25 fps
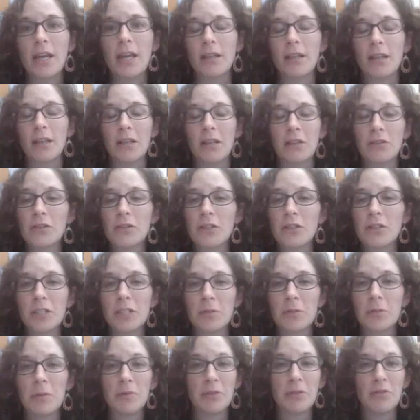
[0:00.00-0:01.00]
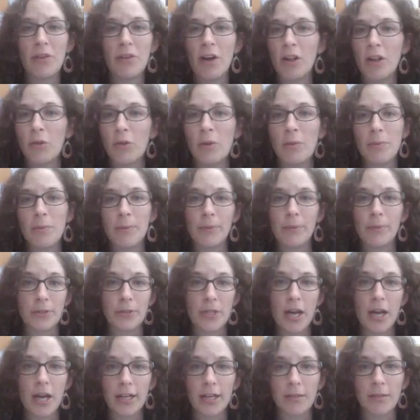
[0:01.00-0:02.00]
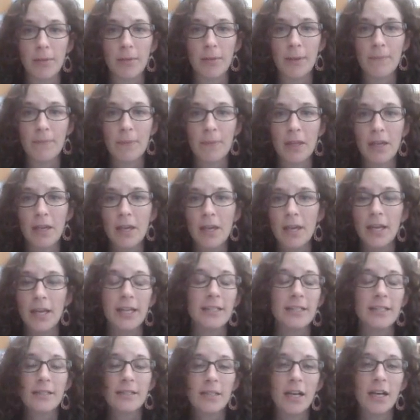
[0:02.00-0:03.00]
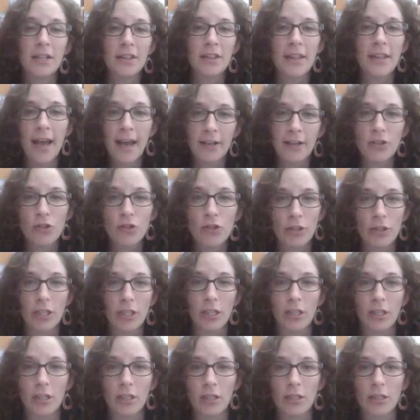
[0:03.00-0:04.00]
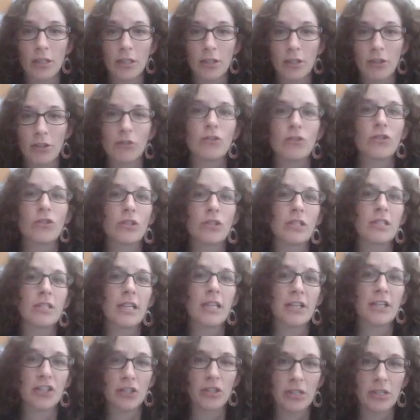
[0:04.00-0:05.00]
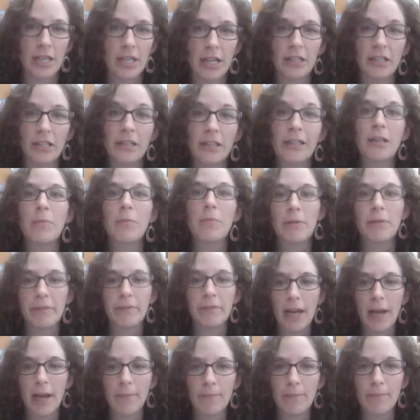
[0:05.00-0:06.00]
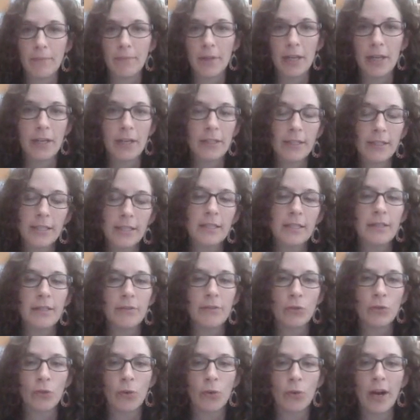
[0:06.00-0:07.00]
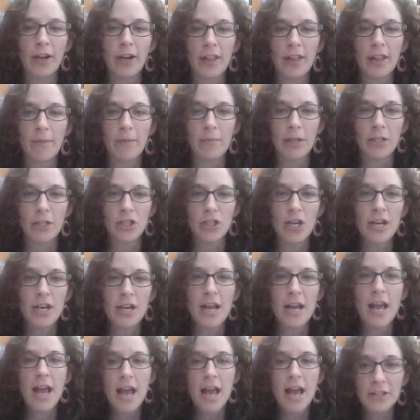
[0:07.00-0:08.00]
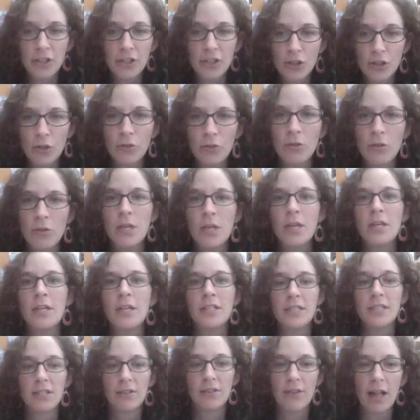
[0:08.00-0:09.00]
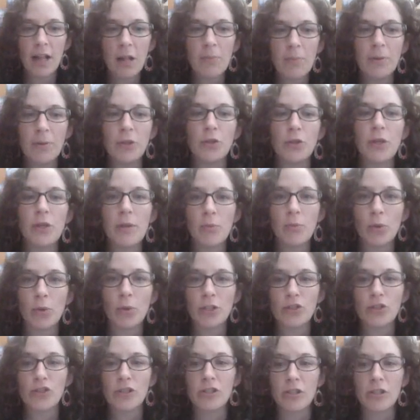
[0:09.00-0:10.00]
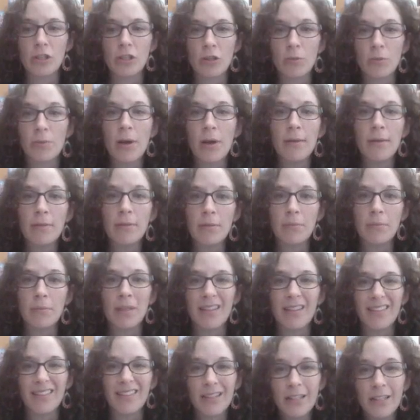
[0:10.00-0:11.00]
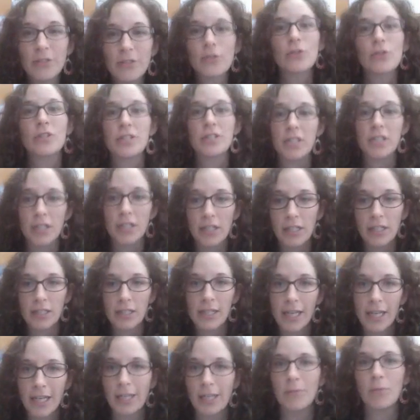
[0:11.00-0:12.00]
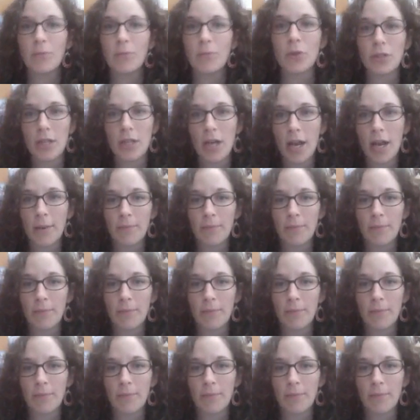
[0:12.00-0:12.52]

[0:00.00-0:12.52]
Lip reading: and you'll start to be able to follow what people are talking about. It's not that tricky. You just need to actually take a little bit of time, and it doesn't even require that much. And as you develop and you get more interested, you'll probably be interested in taking more time.